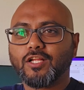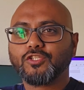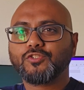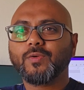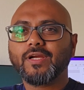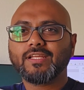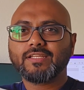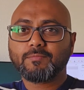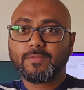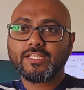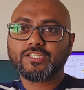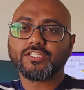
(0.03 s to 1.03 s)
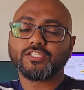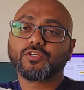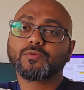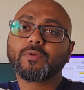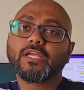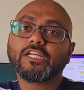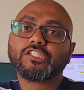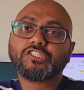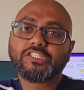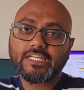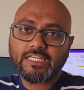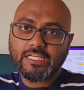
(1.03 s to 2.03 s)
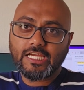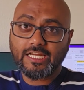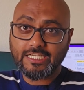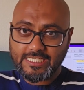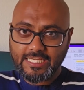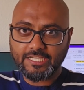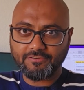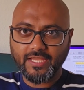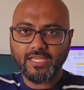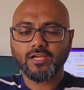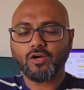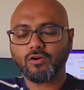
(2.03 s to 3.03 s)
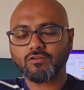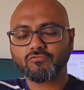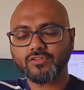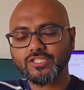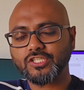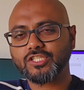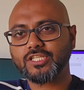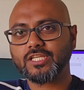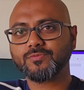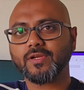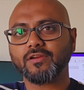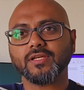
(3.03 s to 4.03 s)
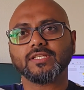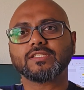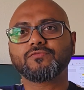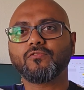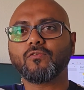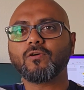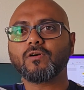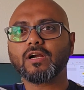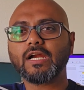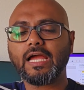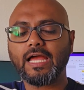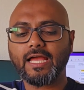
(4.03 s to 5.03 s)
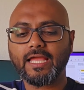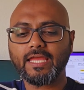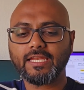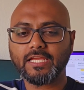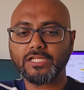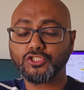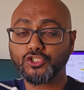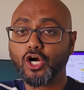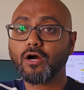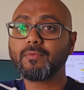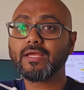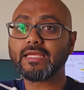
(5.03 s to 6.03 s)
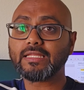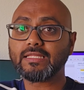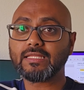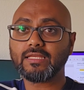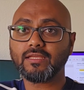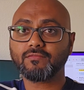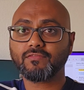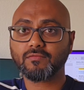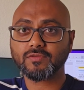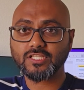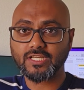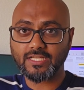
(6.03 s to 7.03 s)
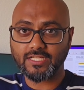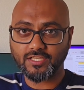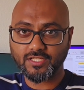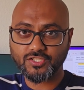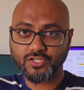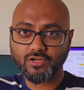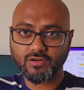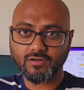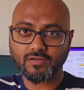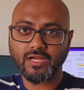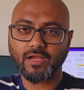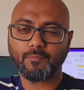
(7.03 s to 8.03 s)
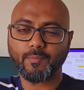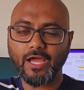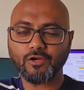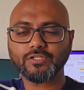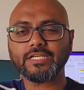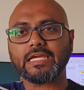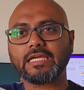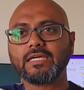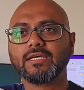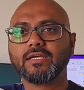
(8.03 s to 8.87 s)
Do I need a master's or PhD degree or research experience for getting a job in the pharmaceutical industry or biotech